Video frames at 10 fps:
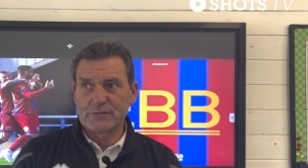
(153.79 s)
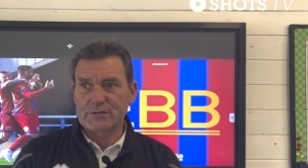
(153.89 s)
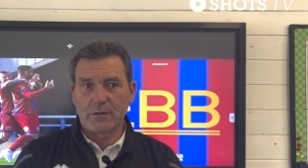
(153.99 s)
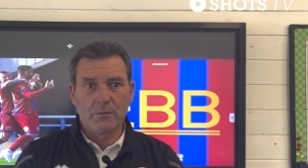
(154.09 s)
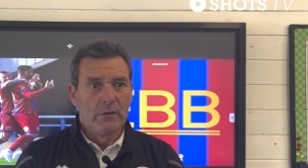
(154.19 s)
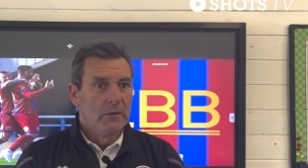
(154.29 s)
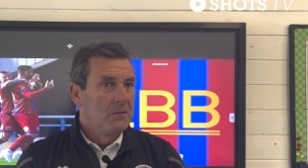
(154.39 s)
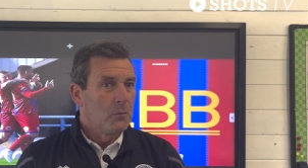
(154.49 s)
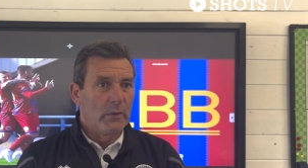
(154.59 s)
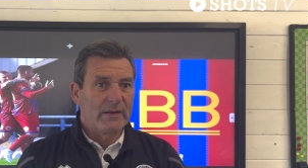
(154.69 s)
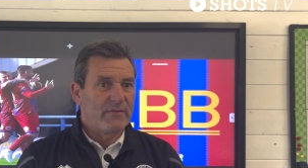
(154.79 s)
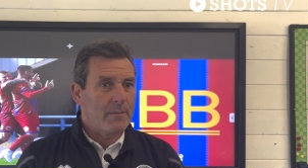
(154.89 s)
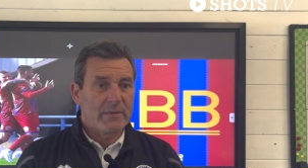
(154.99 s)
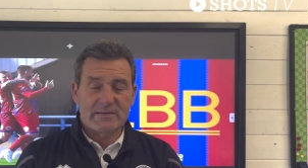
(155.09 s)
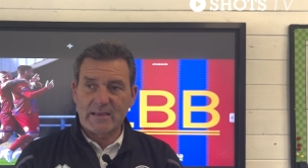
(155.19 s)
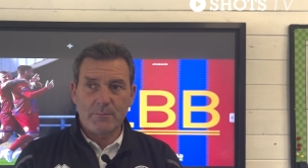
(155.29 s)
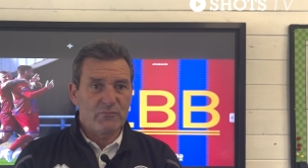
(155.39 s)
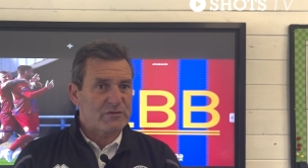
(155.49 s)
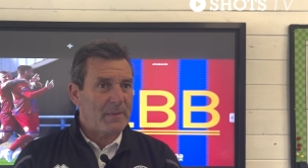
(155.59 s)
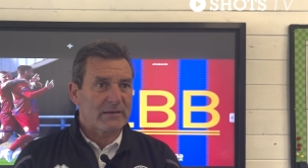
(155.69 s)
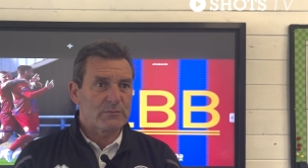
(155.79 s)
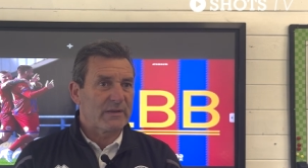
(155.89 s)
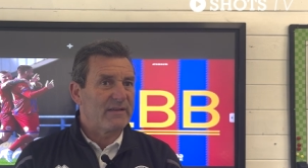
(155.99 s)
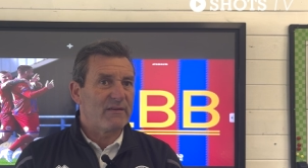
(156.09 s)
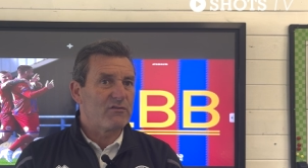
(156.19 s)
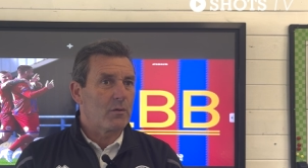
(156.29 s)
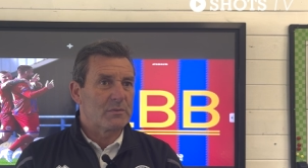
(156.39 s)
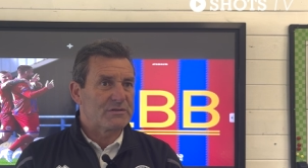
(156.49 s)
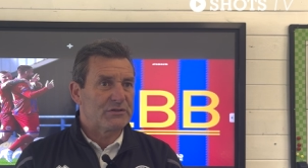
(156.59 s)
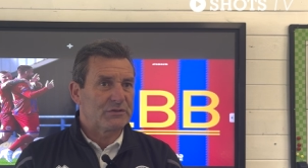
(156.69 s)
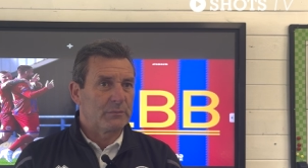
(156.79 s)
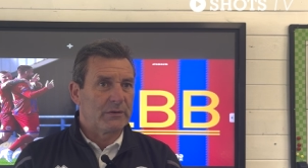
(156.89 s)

So we'll give them the same respect as we give every opposition.